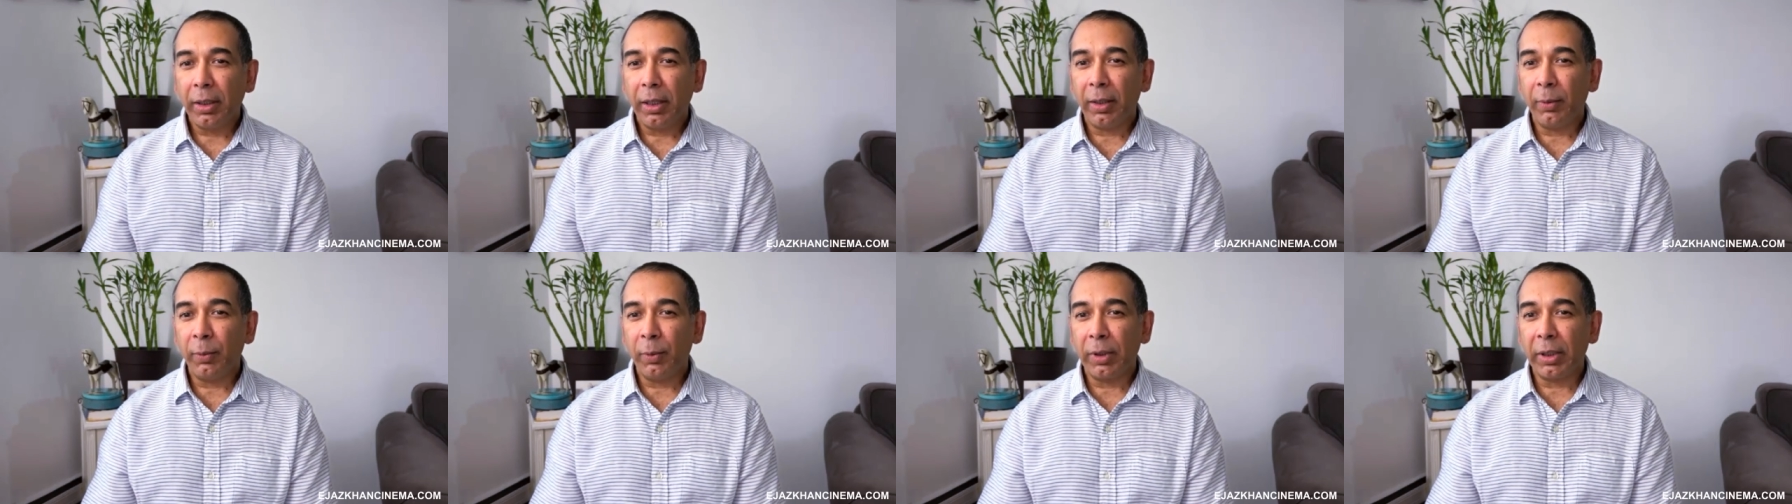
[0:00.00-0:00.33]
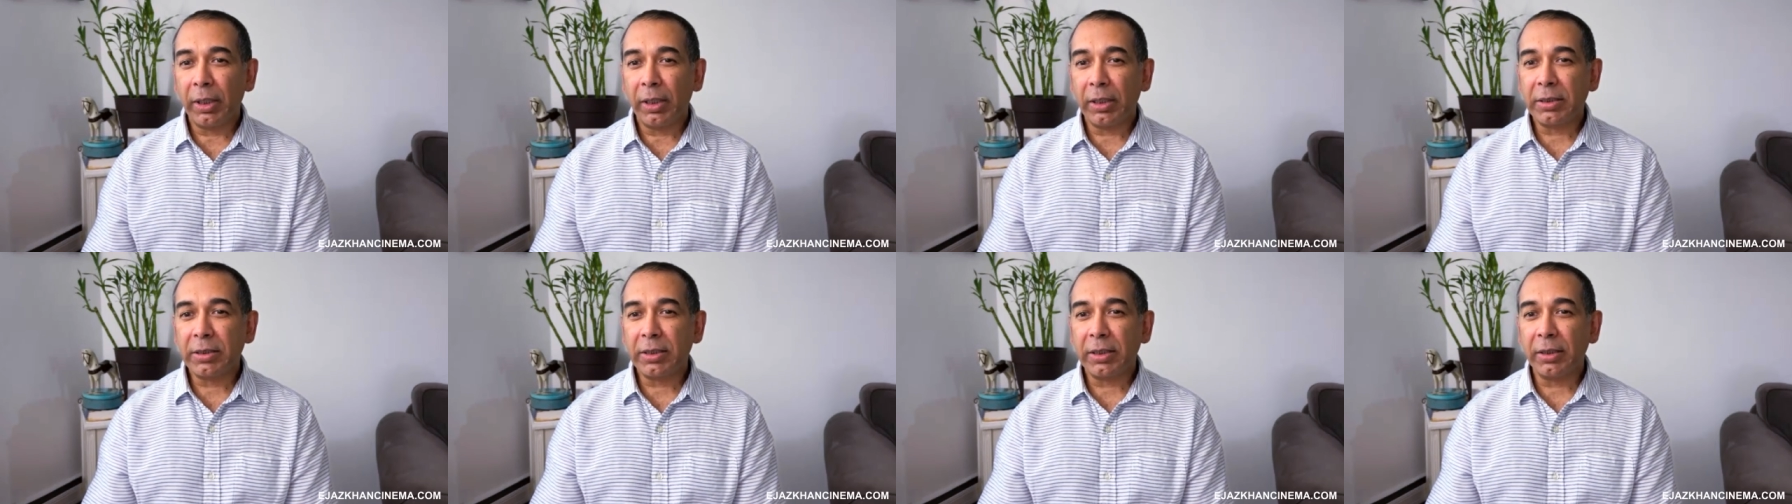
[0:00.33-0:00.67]
And
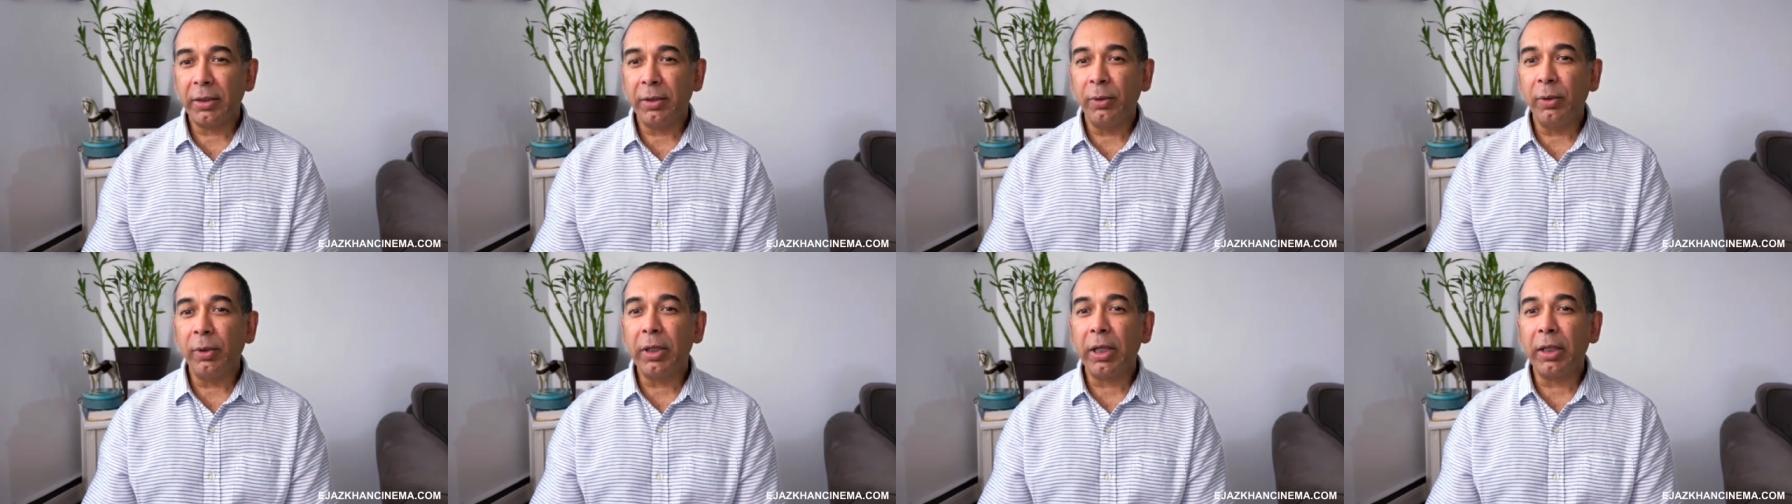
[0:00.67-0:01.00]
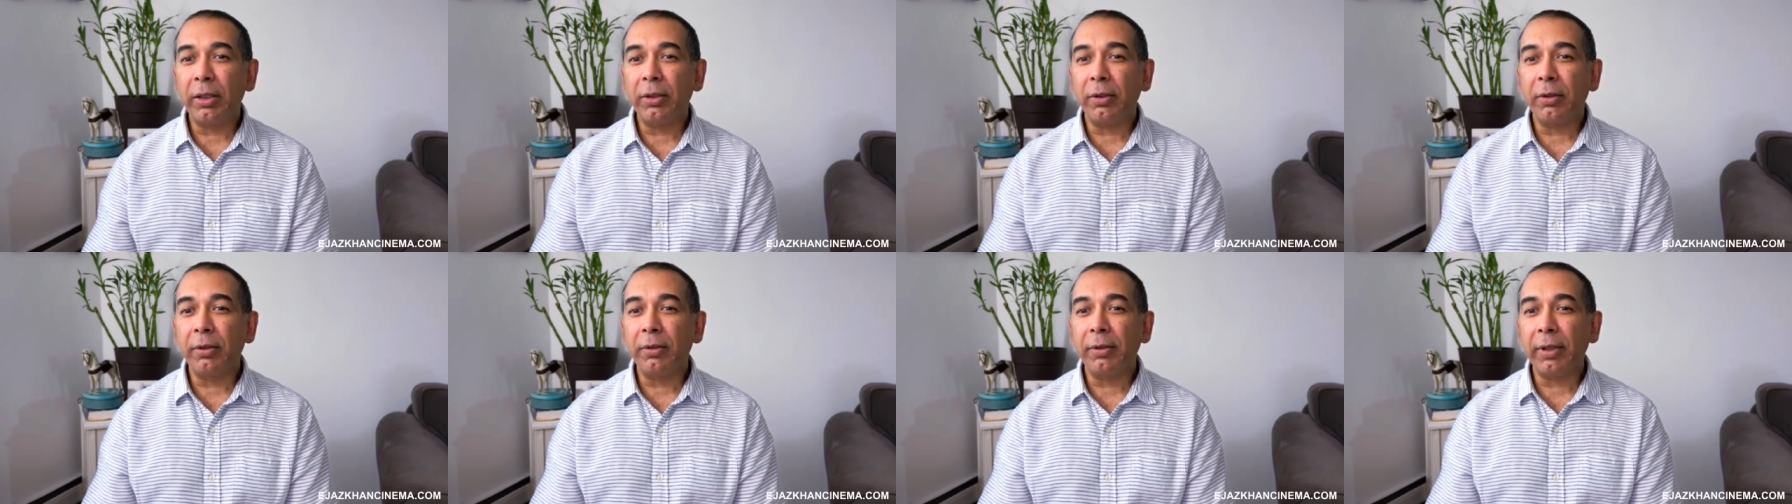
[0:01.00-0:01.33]
when I said, look
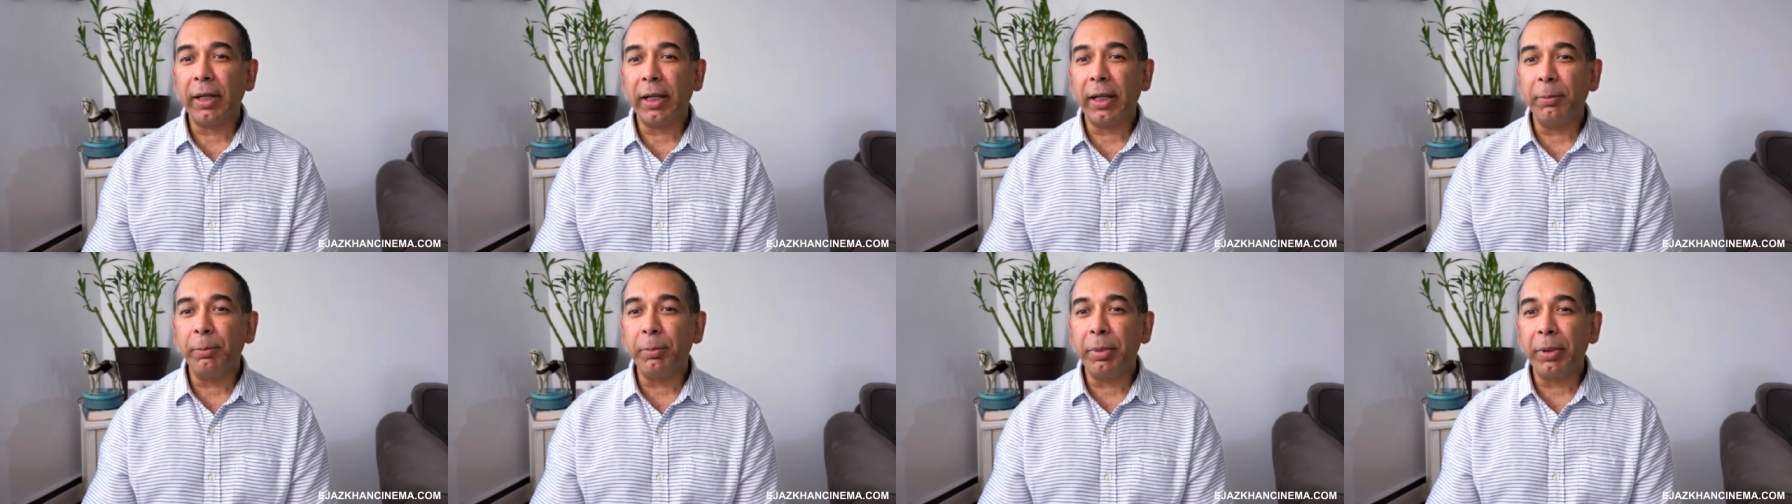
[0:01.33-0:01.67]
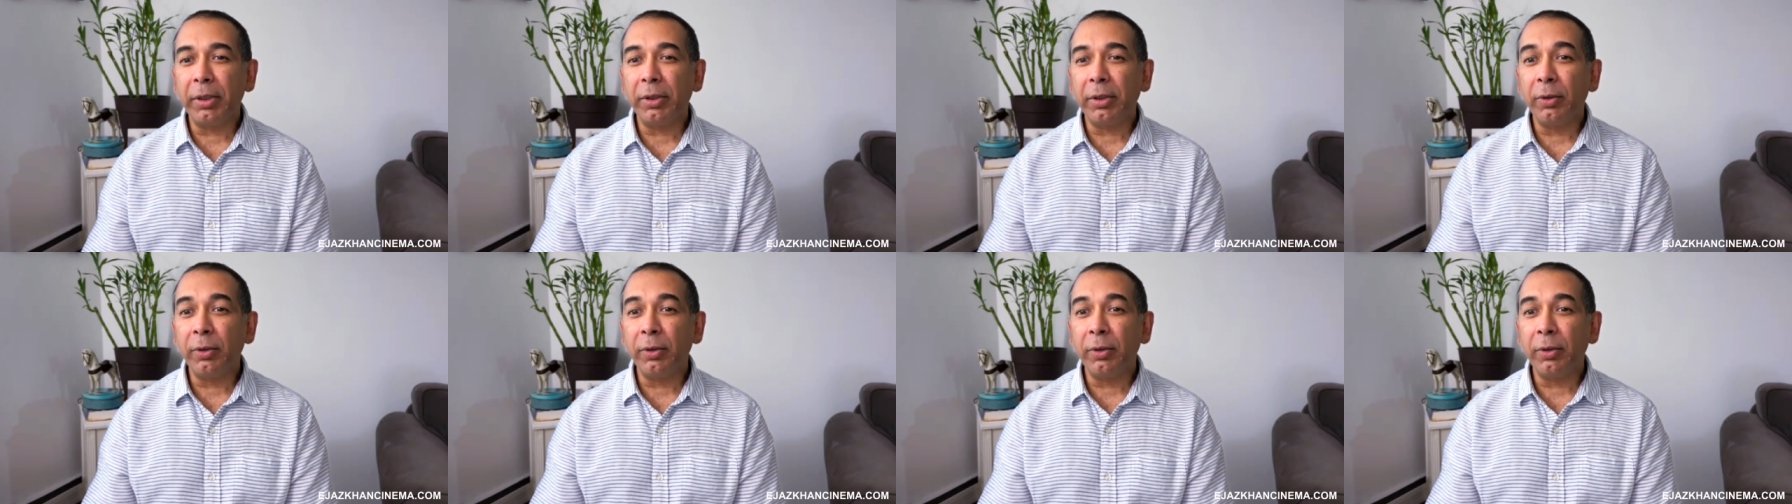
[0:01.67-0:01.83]
at your grandpa,